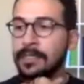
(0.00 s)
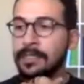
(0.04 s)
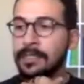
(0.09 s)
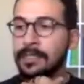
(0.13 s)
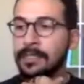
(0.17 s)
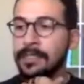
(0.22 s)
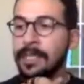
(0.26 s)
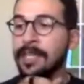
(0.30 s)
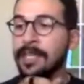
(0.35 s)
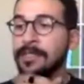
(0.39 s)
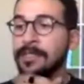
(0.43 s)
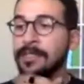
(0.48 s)

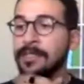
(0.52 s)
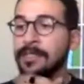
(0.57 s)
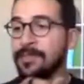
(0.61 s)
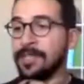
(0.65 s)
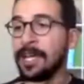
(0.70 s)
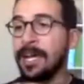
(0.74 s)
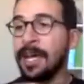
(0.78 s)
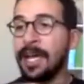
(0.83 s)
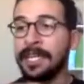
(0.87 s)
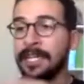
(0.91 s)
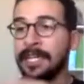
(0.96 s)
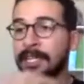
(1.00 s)
Yeah, James,
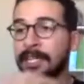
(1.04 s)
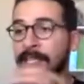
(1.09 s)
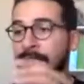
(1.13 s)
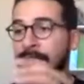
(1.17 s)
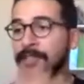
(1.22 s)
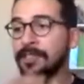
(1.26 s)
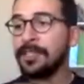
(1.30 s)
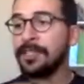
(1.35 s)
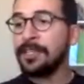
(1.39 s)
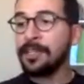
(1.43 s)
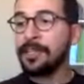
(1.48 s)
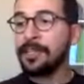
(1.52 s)
I cannot
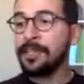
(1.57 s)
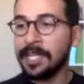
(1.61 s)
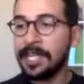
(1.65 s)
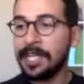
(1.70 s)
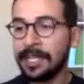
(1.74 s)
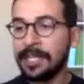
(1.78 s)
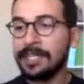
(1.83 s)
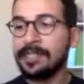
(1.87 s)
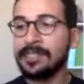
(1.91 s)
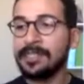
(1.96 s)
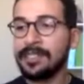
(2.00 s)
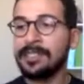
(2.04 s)
hear you, but I
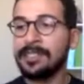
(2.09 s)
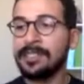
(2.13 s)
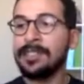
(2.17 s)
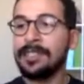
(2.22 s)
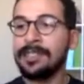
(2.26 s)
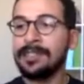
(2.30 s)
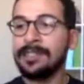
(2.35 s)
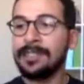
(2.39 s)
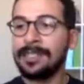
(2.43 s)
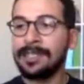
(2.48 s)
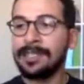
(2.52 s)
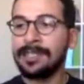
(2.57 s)
can see
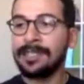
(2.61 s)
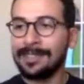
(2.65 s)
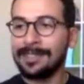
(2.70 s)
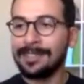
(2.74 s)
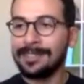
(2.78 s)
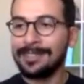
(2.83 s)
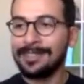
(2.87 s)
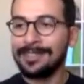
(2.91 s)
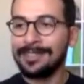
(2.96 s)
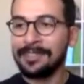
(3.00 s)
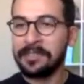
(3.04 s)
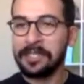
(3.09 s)
the,
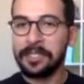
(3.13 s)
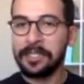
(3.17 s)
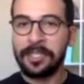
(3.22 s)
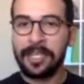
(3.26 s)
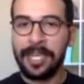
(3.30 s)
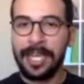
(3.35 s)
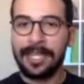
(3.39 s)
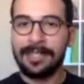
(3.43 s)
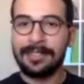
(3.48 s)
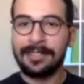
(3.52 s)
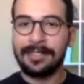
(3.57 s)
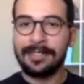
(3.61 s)
the
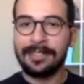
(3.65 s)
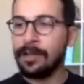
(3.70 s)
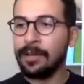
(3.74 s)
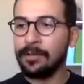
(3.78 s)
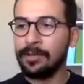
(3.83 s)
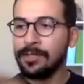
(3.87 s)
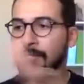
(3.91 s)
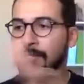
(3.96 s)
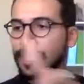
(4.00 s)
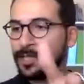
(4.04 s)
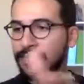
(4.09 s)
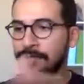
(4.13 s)
chat. I will
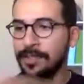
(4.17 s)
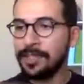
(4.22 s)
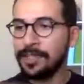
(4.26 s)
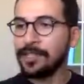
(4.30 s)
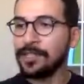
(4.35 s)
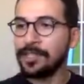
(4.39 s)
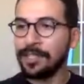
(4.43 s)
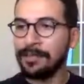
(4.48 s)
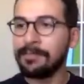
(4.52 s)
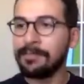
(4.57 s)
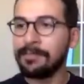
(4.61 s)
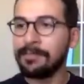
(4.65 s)
just
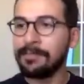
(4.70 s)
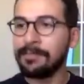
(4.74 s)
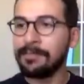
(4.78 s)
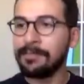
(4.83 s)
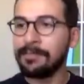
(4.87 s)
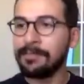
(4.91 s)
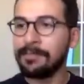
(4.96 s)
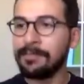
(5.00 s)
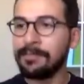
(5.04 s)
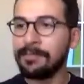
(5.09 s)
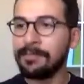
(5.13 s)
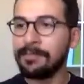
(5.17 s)
finish in a minute
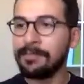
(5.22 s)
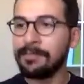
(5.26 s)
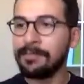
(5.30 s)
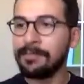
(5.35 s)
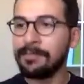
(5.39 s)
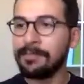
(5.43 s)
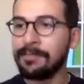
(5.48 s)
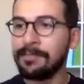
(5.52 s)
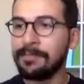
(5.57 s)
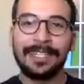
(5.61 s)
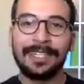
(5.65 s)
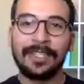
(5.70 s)
here.
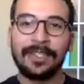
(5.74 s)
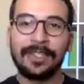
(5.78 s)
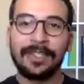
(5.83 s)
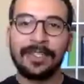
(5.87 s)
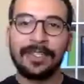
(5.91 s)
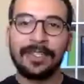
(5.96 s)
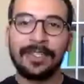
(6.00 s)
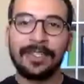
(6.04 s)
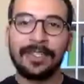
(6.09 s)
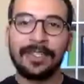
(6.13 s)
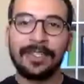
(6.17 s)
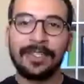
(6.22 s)

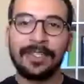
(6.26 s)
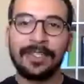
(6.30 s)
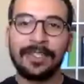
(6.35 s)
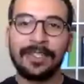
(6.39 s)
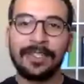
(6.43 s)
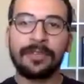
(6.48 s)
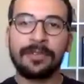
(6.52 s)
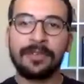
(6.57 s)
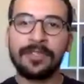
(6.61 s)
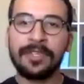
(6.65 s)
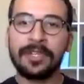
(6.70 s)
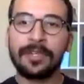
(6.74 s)

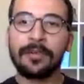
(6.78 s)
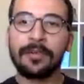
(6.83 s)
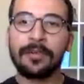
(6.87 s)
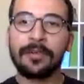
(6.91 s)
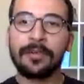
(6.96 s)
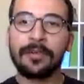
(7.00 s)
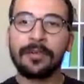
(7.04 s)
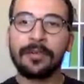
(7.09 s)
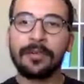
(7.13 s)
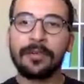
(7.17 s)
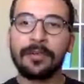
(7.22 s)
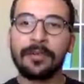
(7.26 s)
There is a
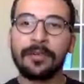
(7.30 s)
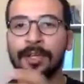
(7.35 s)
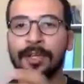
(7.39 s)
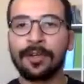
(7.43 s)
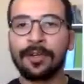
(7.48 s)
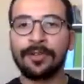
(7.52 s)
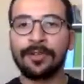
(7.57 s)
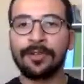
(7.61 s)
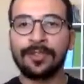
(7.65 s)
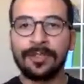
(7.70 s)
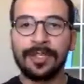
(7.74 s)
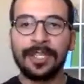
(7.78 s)
query, and the query
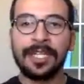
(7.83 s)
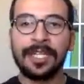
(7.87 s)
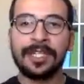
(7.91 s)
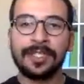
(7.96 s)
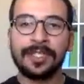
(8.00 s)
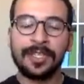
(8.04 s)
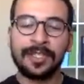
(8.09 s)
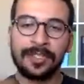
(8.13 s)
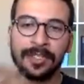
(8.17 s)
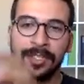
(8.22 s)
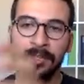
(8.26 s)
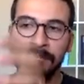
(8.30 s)
go to data
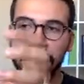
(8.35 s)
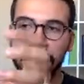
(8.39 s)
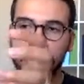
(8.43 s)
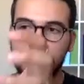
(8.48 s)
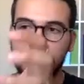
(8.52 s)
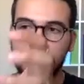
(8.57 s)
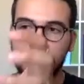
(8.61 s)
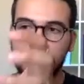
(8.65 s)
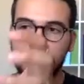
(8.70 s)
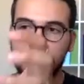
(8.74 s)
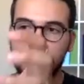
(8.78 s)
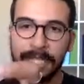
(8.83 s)
system, get
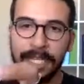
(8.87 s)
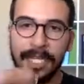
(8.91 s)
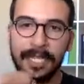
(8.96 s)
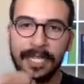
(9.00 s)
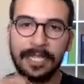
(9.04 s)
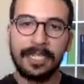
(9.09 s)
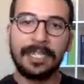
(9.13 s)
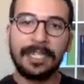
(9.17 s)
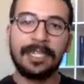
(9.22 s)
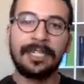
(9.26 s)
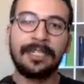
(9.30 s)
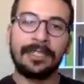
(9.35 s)
the data,
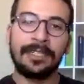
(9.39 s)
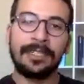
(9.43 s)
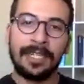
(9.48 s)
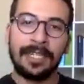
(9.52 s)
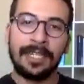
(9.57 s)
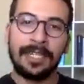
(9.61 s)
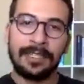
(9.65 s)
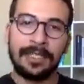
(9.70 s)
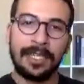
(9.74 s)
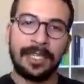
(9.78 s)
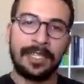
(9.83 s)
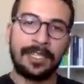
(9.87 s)

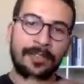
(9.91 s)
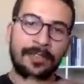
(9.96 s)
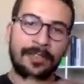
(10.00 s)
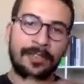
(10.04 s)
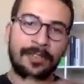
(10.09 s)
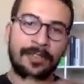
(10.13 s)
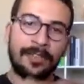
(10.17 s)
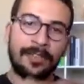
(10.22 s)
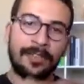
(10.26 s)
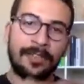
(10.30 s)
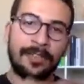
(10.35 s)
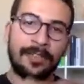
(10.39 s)
and then
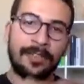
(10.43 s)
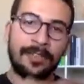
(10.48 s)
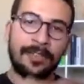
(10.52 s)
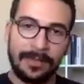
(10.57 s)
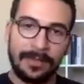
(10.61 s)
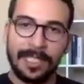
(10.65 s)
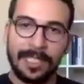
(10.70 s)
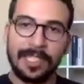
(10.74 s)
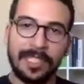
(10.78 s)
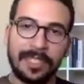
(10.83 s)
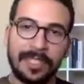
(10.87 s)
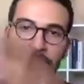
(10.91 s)

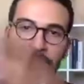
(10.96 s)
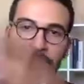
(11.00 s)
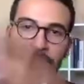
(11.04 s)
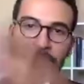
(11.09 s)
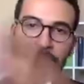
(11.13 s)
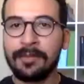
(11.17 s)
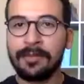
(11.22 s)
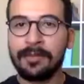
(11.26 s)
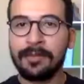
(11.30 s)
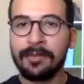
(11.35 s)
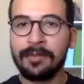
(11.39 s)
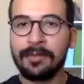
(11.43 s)
this is the data
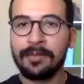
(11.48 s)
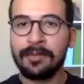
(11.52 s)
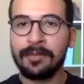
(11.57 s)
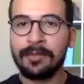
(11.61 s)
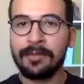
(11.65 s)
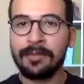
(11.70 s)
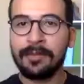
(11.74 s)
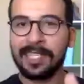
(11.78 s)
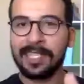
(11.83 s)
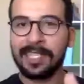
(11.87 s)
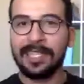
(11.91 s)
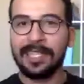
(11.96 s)

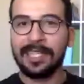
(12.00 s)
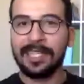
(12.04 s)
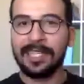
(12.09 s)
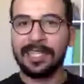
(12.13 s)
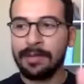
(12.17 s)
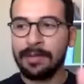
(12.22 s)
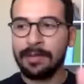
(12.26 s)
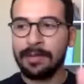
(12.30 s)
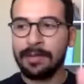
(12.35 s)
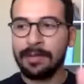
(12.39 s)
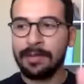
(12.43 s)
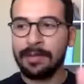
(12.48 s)
processing and
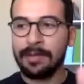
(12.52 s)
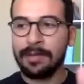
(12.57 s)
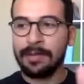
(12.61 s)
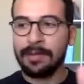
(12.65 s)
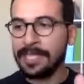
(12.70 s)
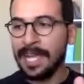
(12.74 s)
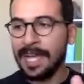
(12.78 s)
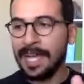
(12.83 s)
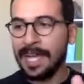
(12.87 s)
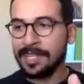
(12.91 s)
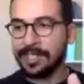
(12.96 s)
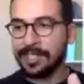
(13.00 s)
preparation
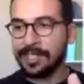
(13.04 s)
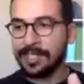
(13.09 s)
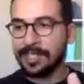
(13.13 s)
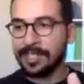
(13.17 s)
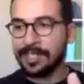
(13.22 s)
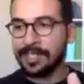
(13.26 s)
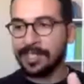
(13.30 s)
task.